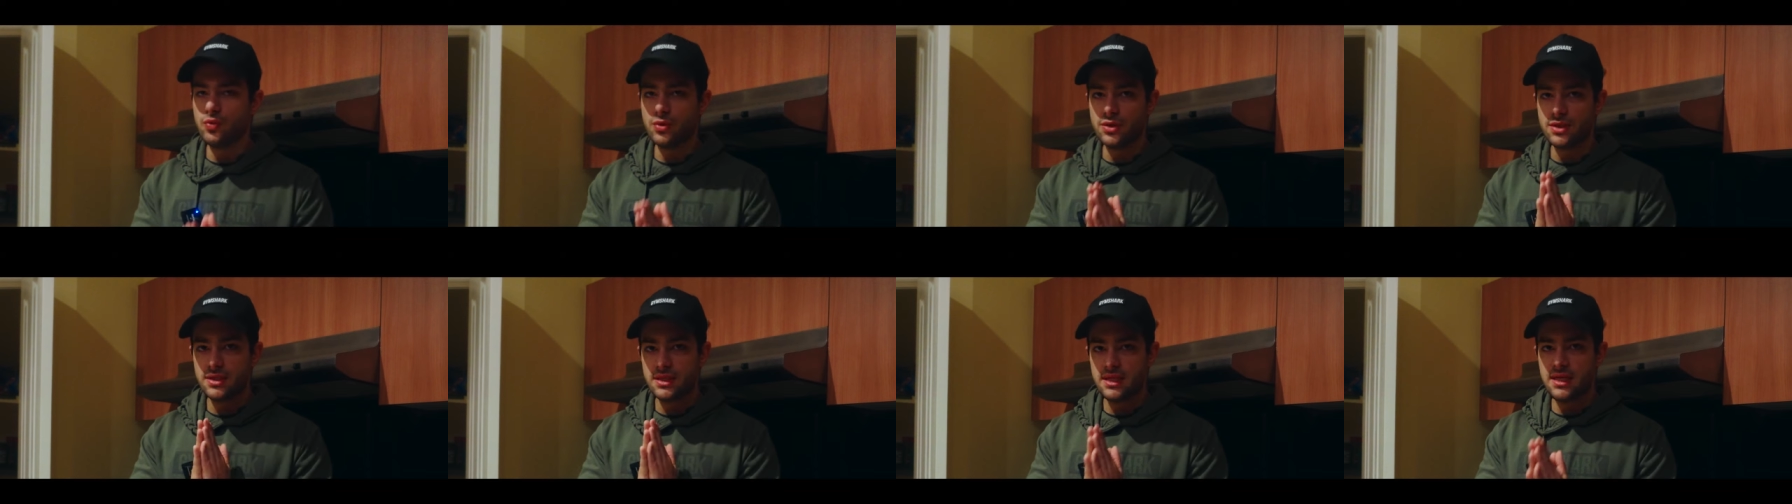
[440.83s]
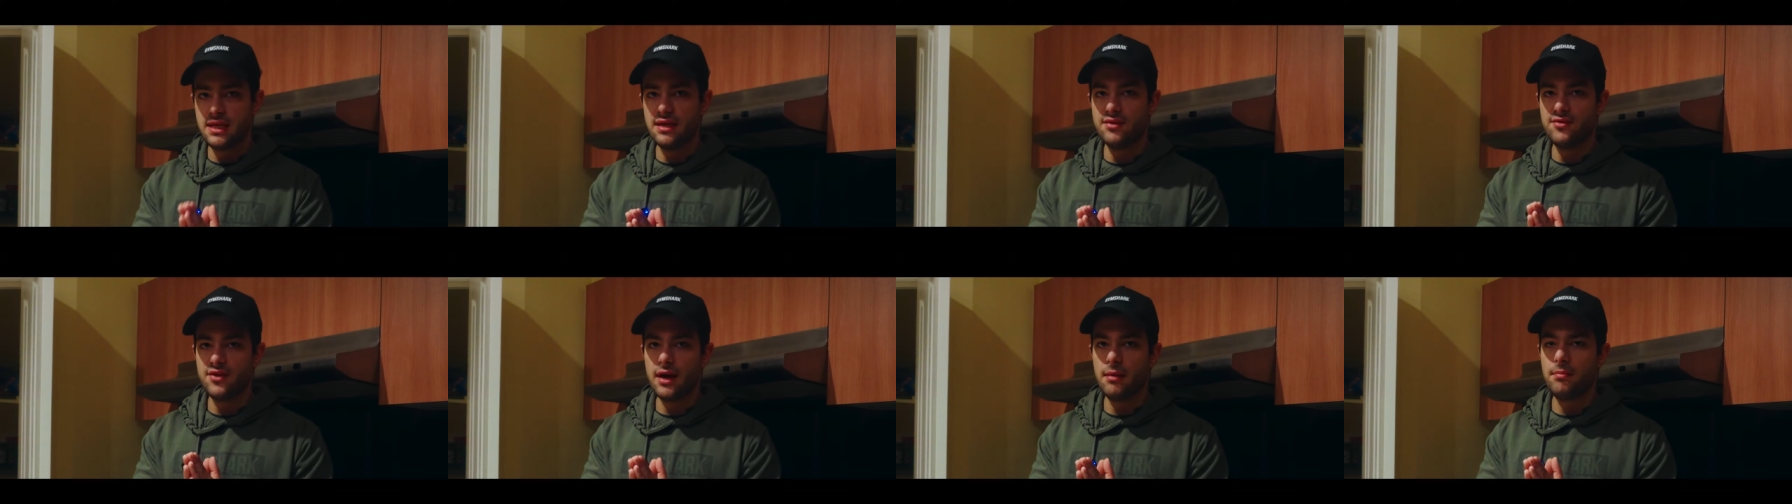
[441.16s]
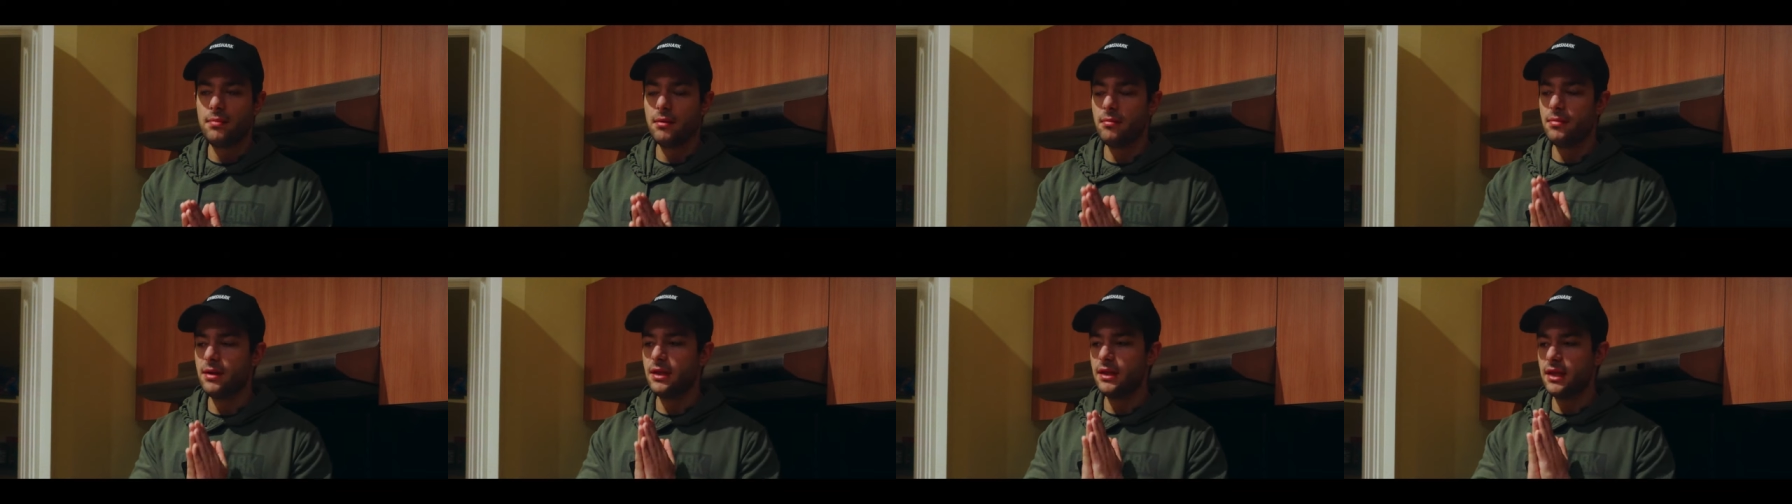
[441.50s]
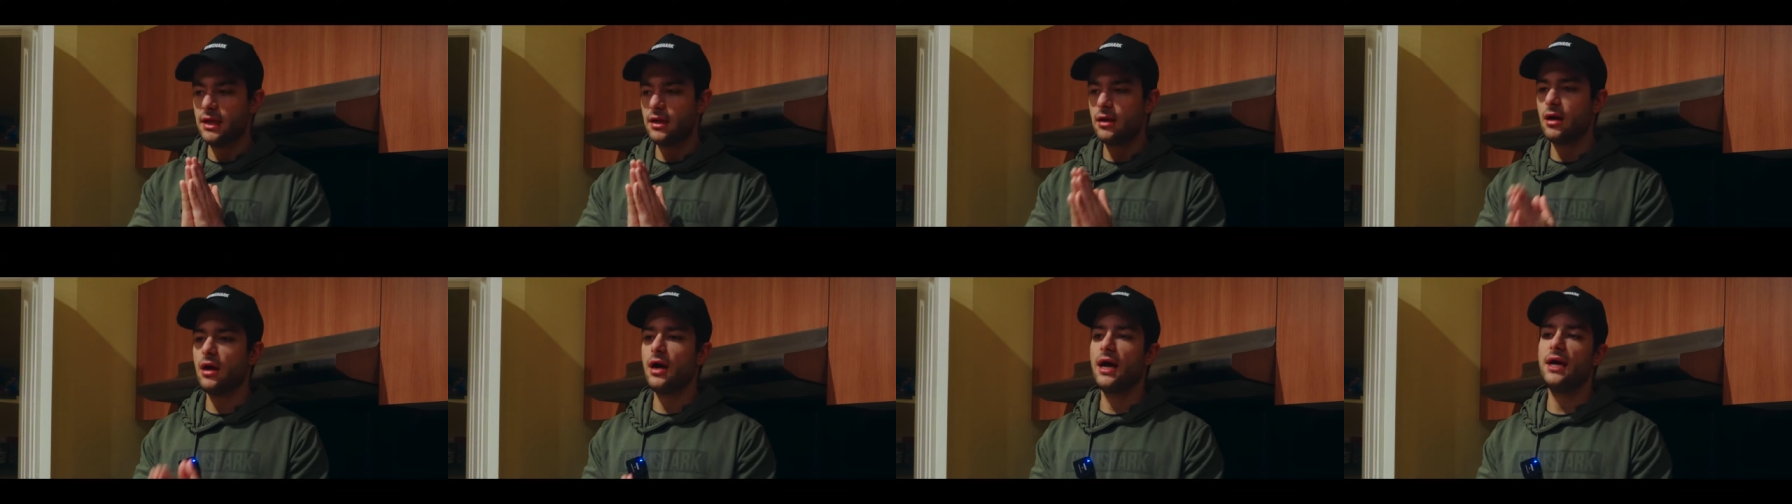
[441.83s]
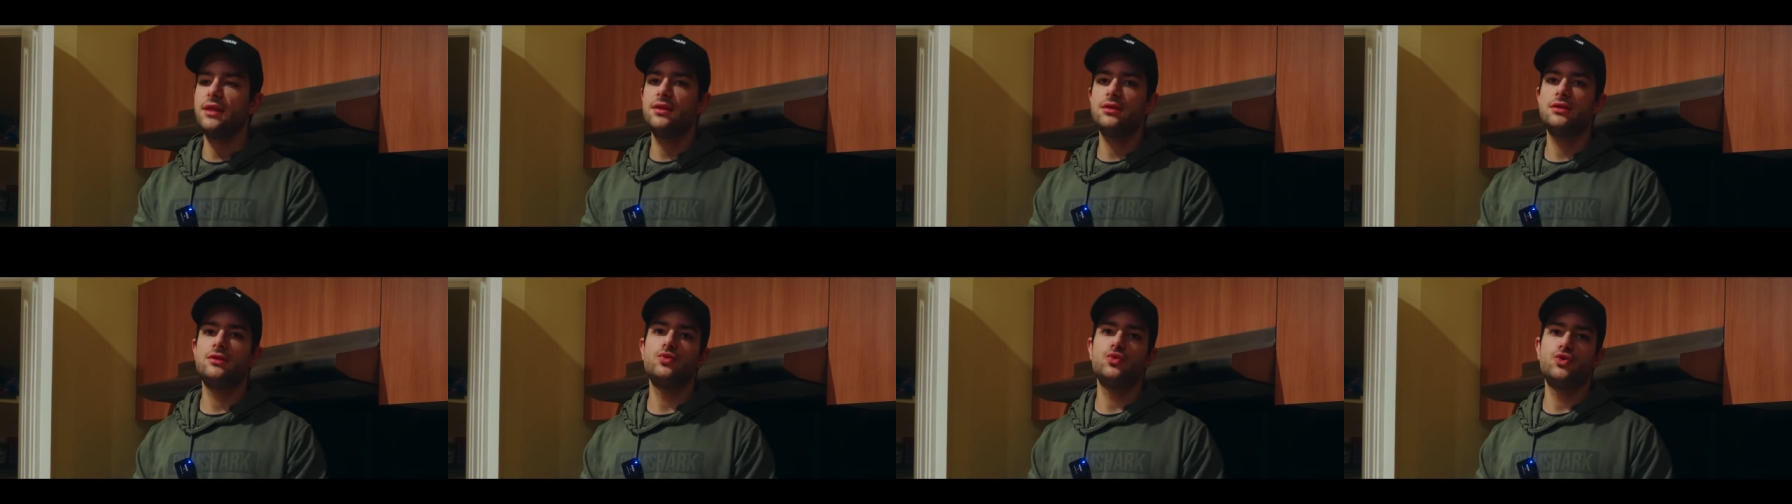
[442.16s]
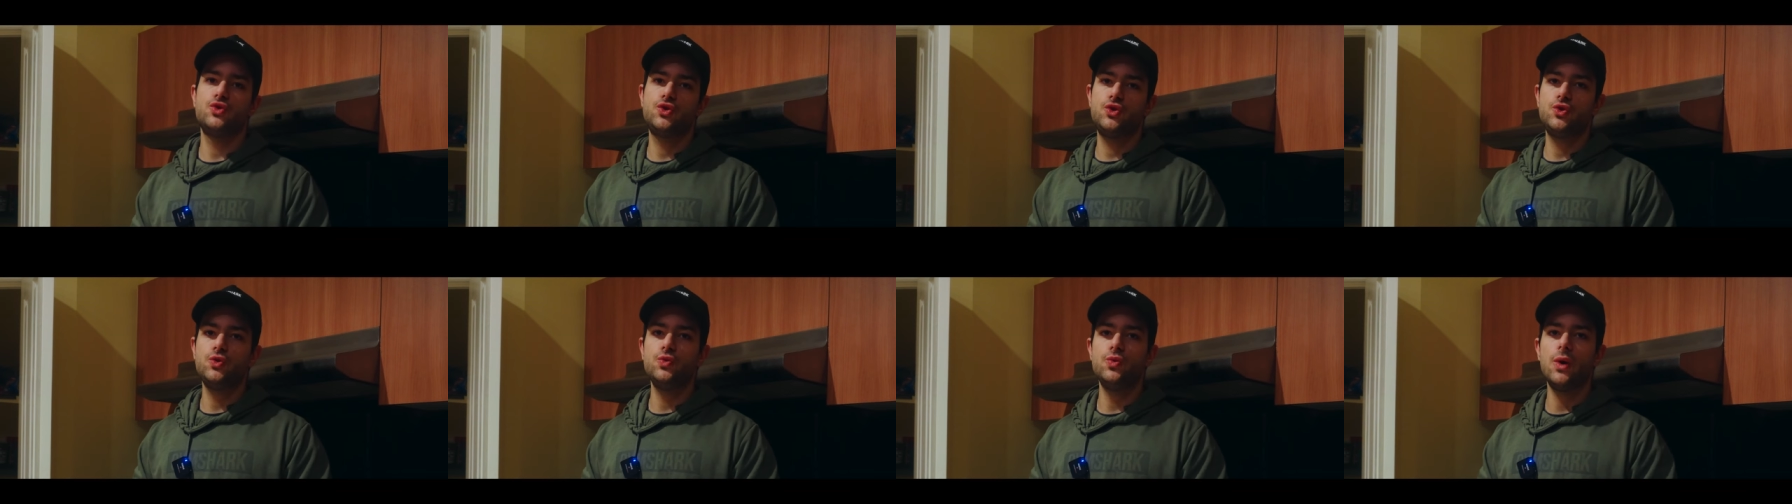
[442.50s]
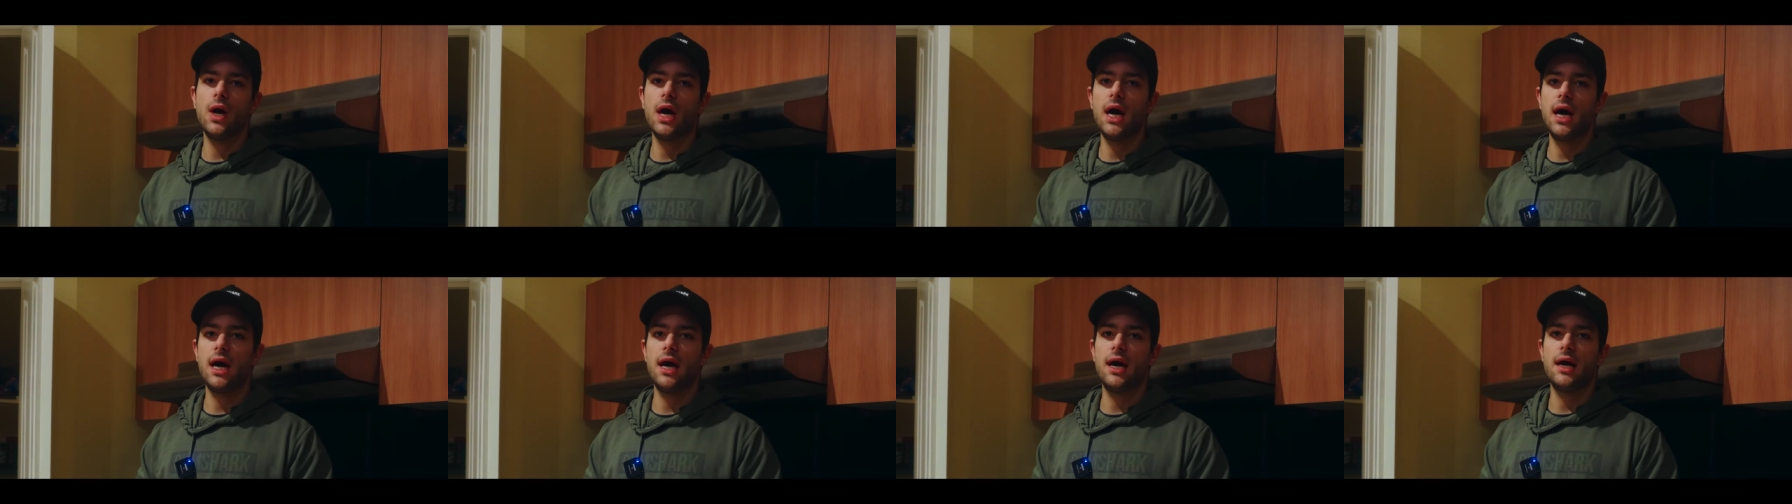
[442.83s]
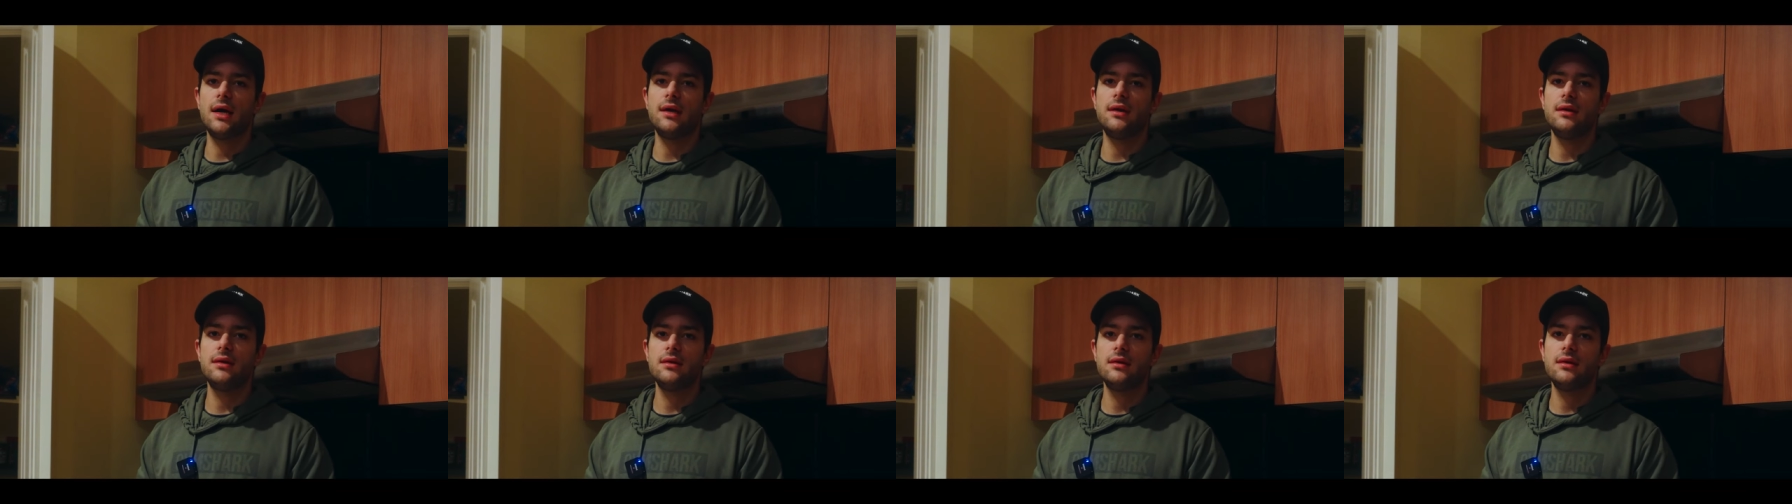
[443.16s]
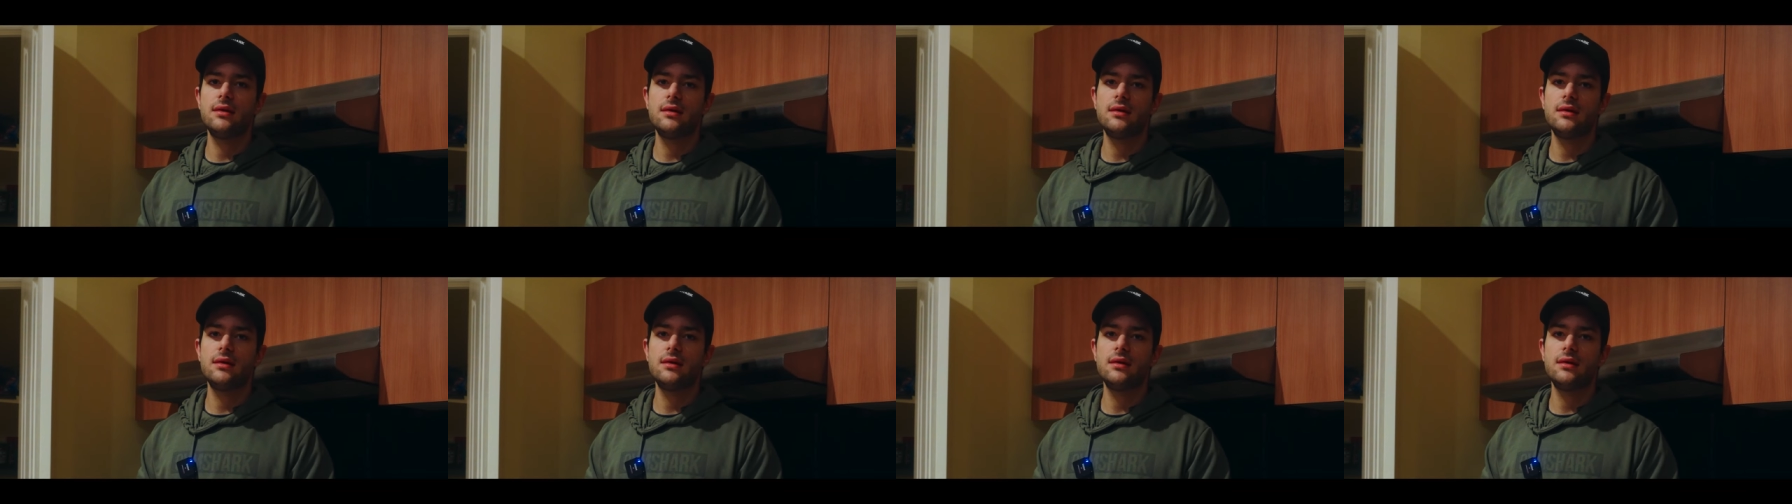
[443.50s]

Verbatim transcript: was give up and be like, all right, this was too hard.